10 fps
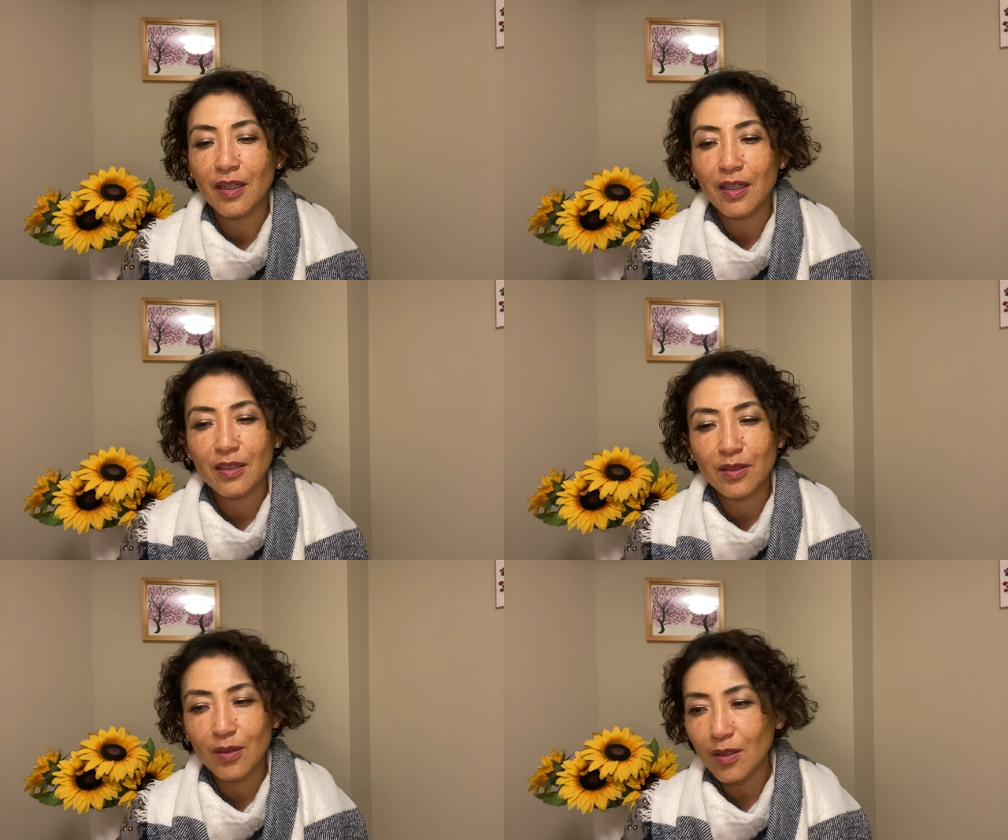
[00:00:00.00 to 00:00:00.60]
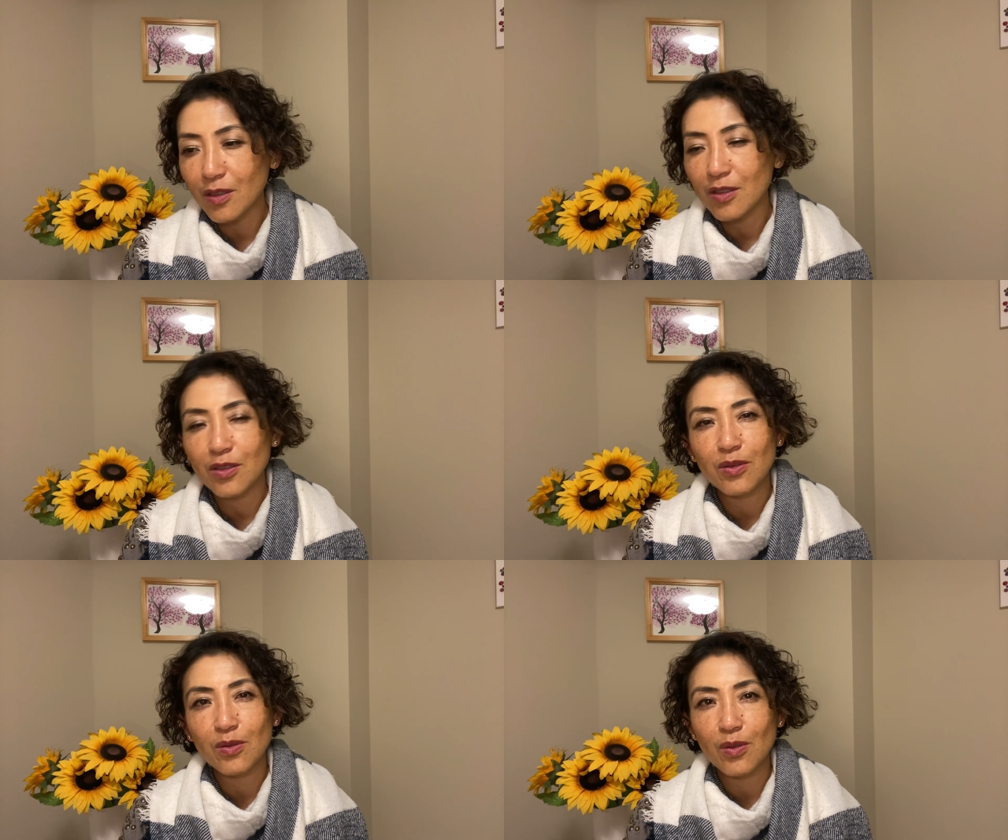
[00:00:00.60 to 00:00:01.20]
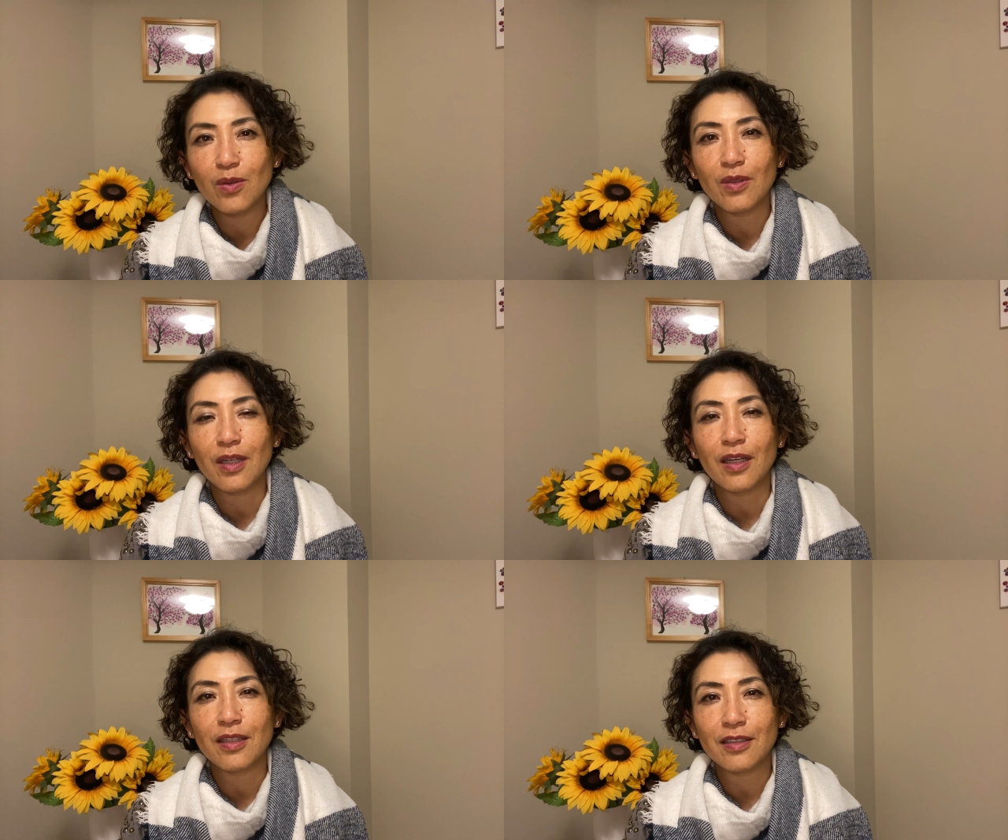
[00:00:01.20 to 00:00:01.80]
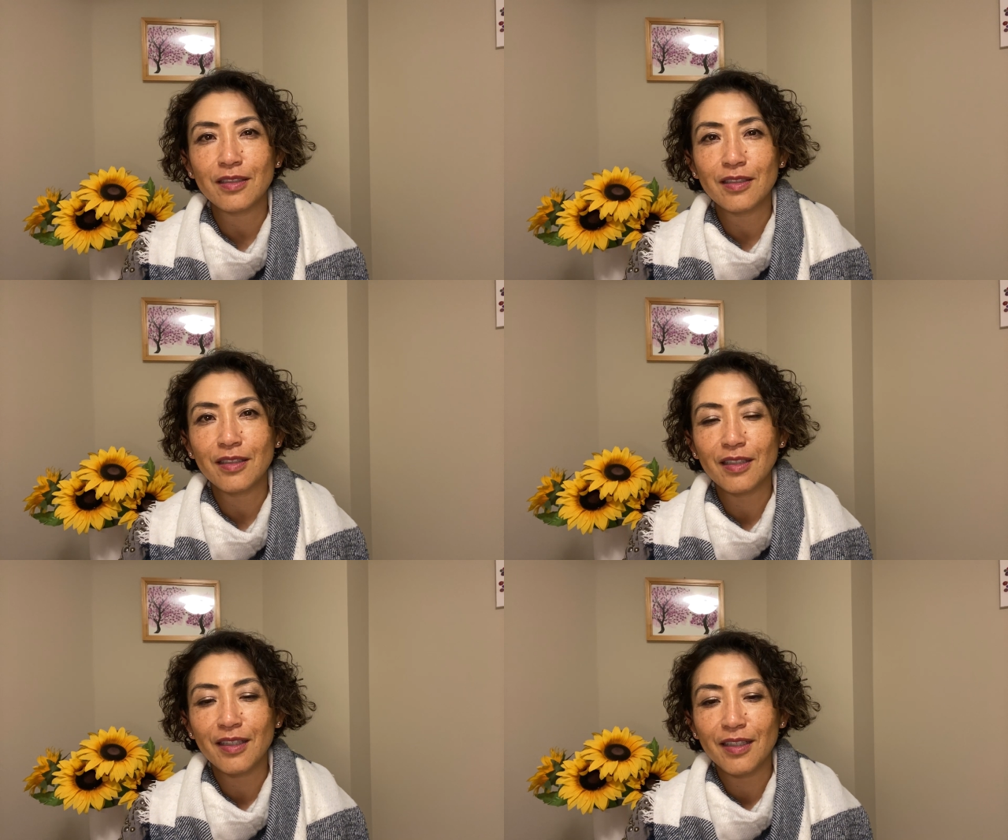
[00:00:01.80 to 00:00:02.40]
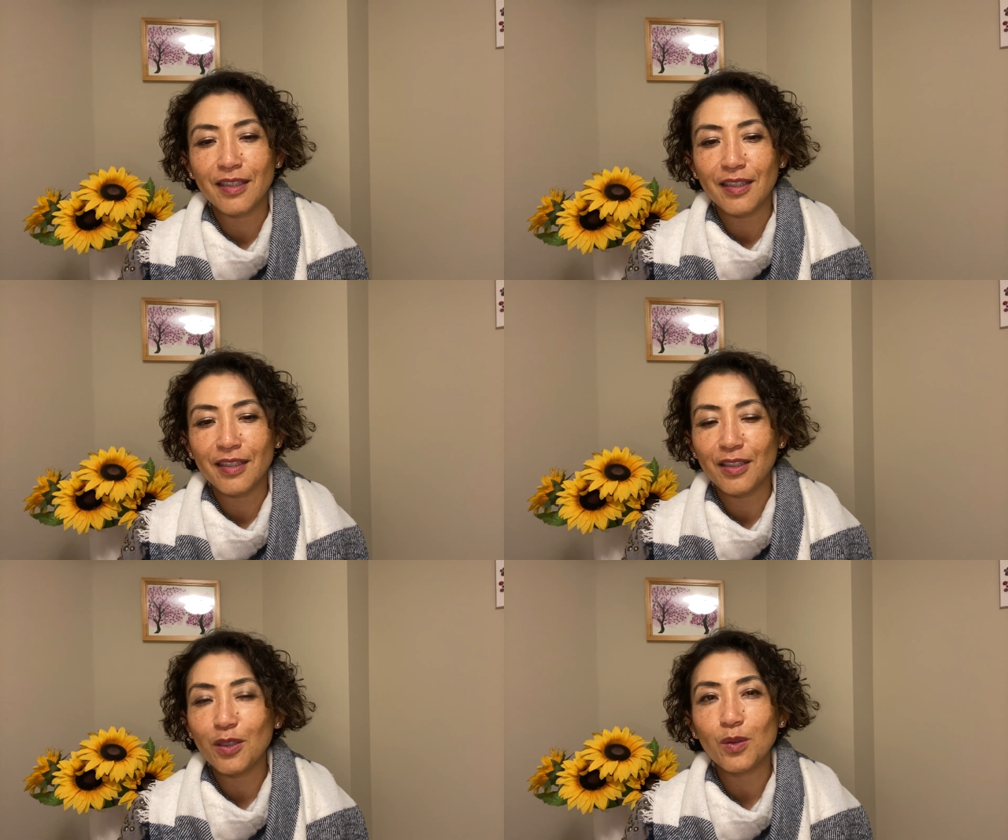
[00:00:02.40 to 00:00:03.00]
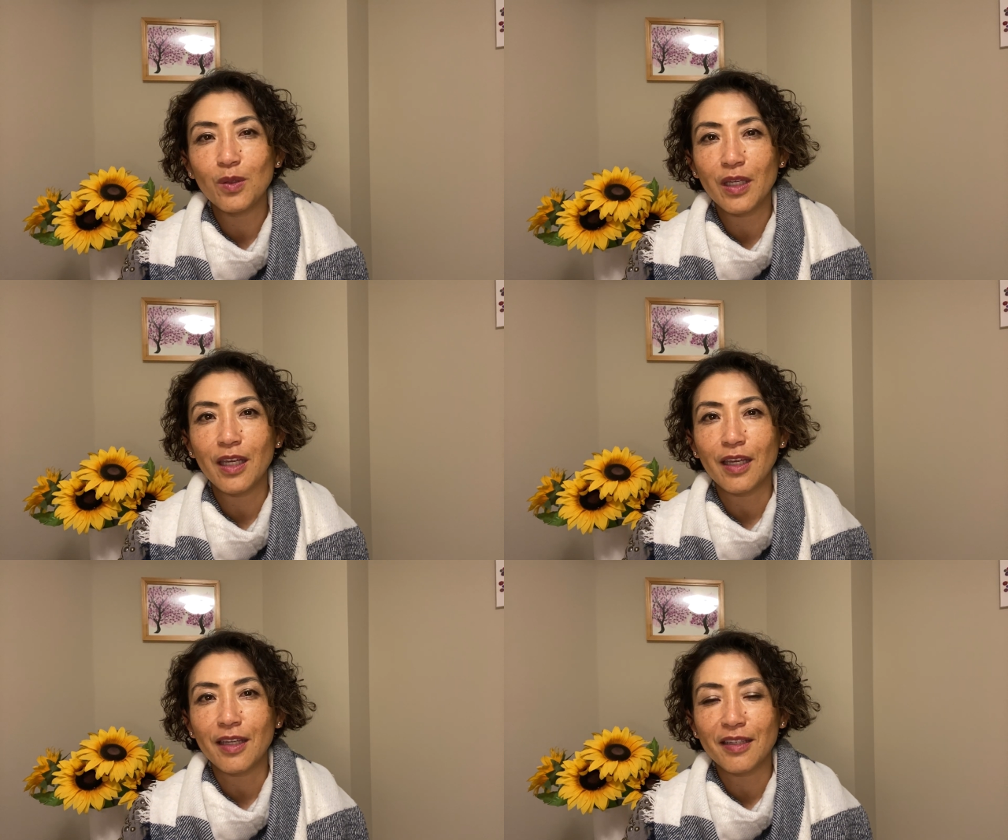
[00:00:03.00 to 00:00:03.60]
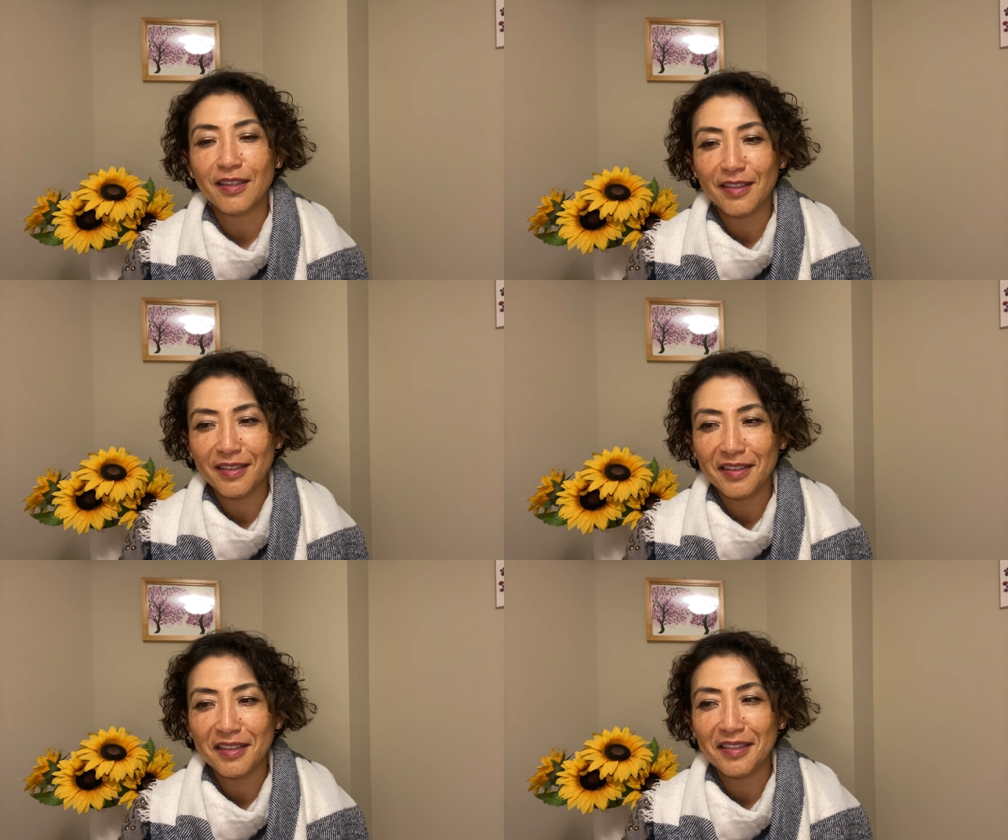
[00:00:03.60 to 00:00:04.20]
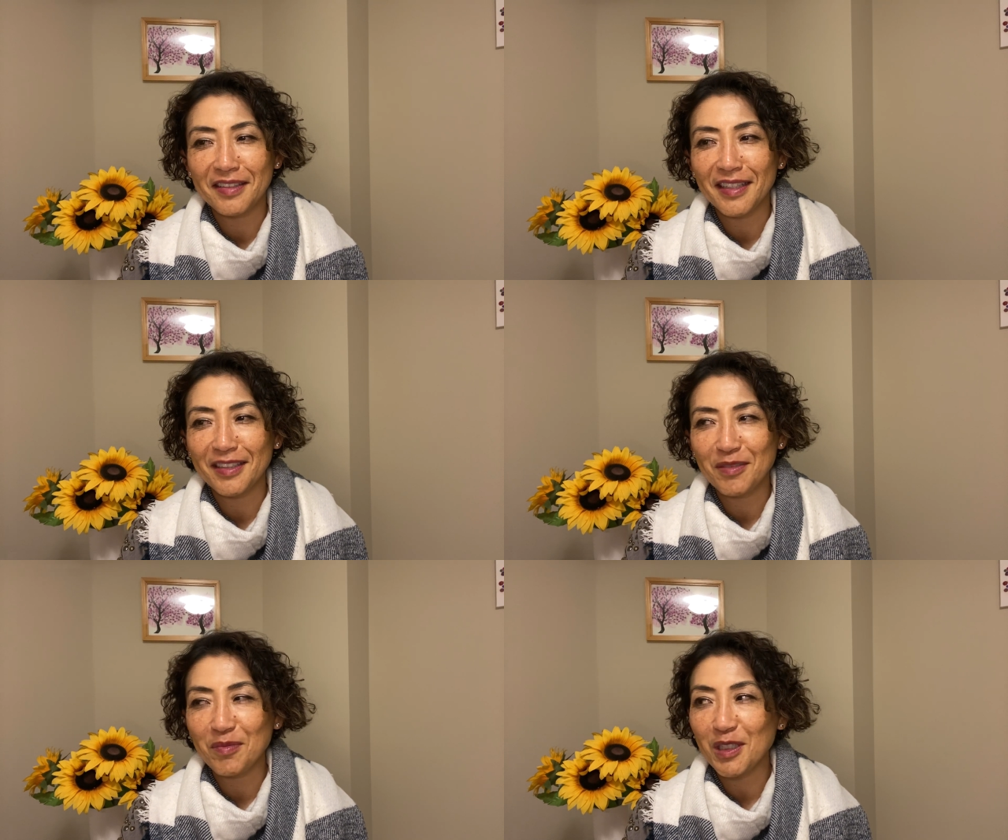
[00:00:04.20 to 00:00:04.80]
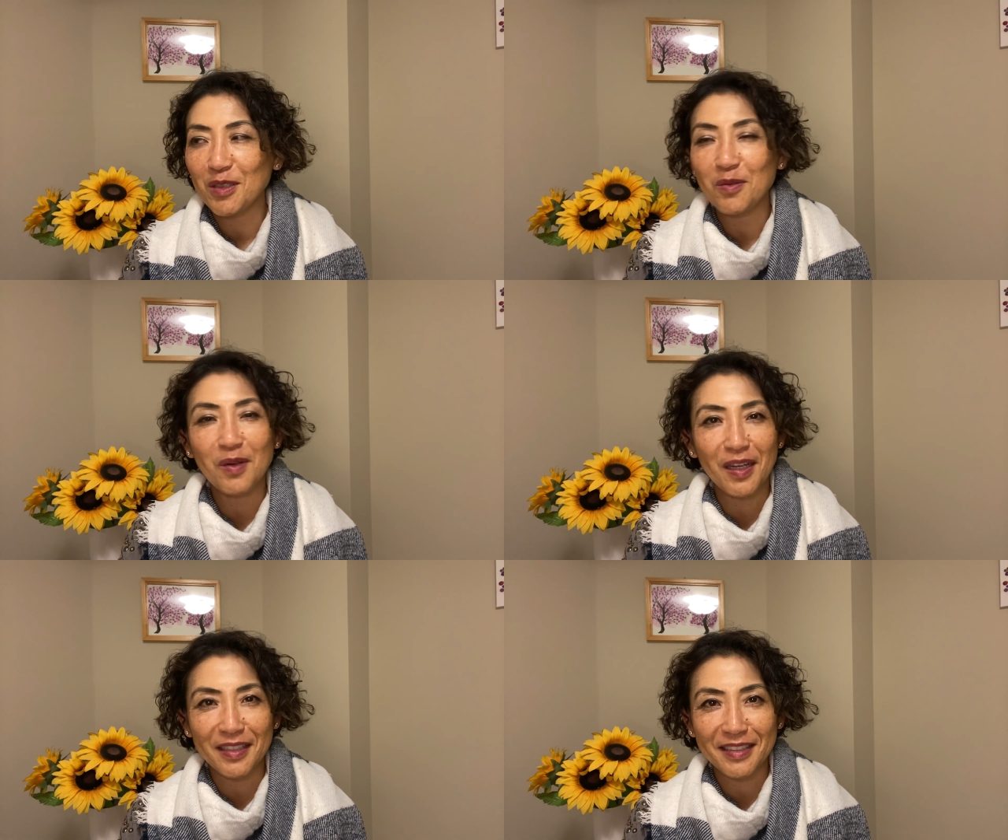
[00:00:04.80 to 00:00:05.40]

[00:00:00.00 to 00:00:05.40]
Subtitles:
As long as you know that, you're okay, right? No matter what.